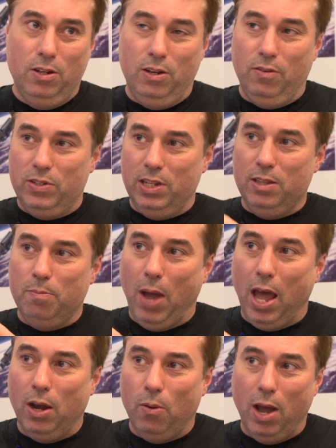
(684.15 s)
you've seen the
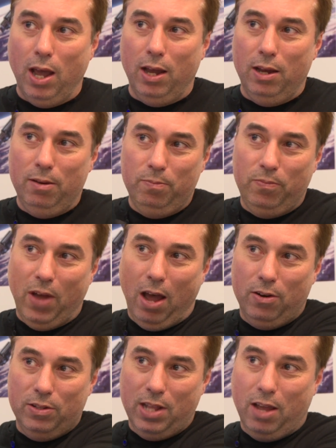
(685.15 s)
BioWare
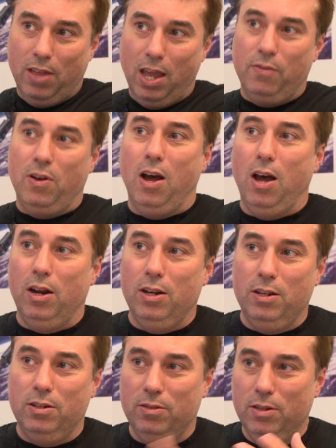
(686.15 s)
founders, now they've gone,
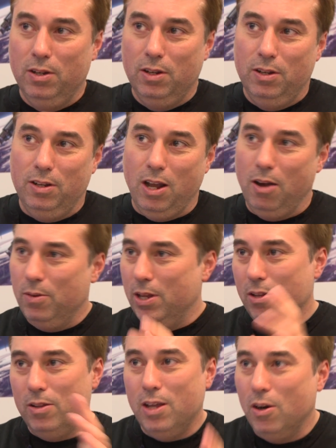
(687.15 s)
and
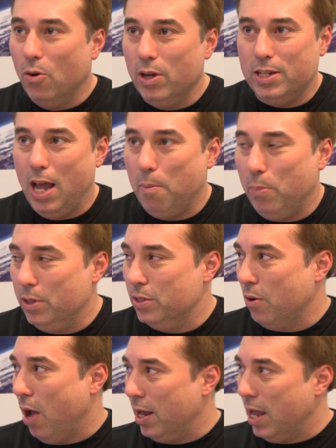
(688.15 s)
it always happens.
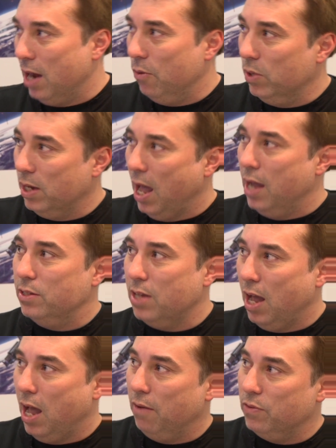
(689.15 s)
So I kind of would like to
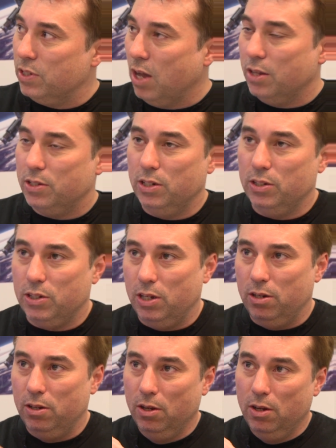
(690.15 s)
have Star
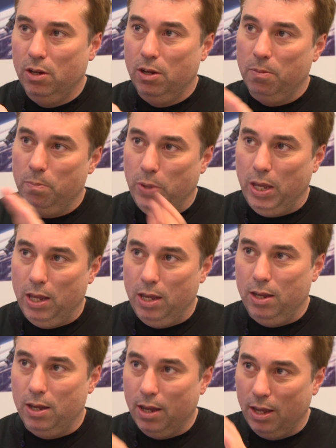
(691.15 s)
Citizen
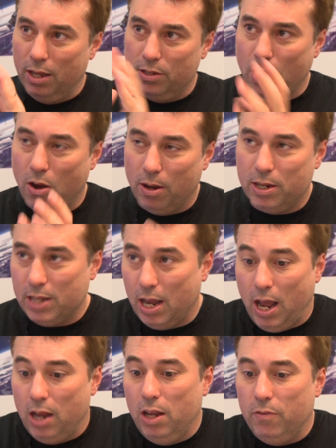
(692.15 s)
be, because
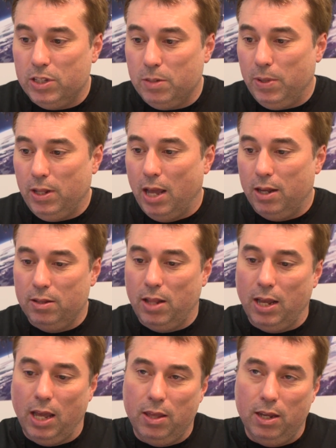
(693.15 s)
I'd love it to be like
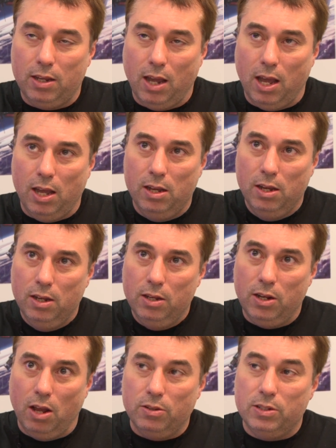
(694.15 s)
I think,
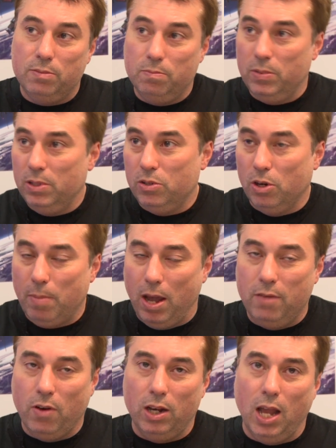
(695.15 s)
talking about
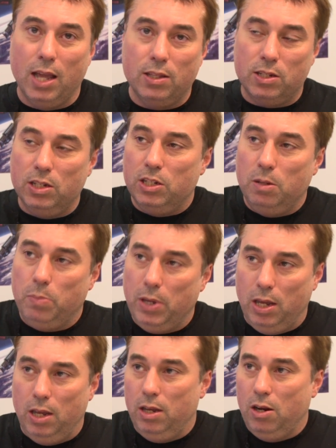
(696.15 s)
EVE Online,
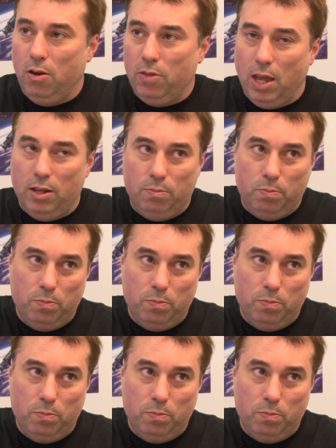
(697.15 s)
CCP, they